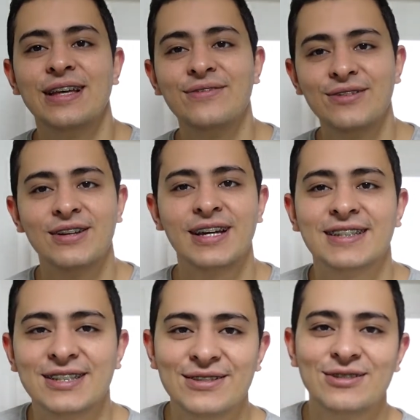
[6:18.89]
If you like
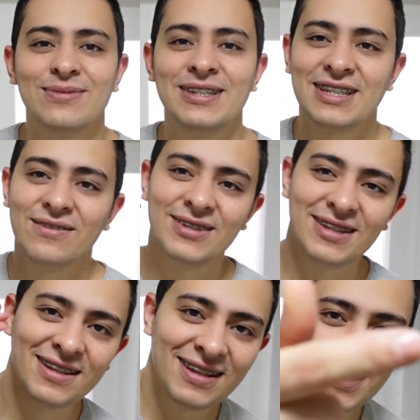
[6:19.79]
this video, please give it
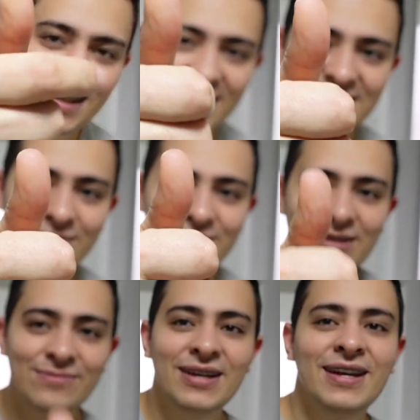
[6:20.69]
a thumbs
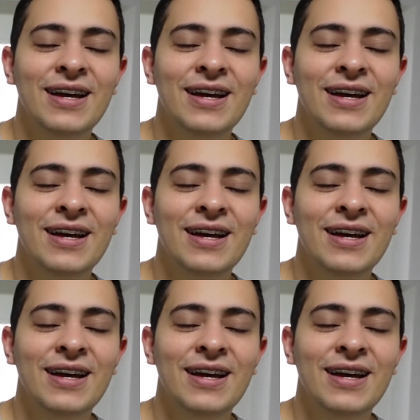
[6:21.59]
up,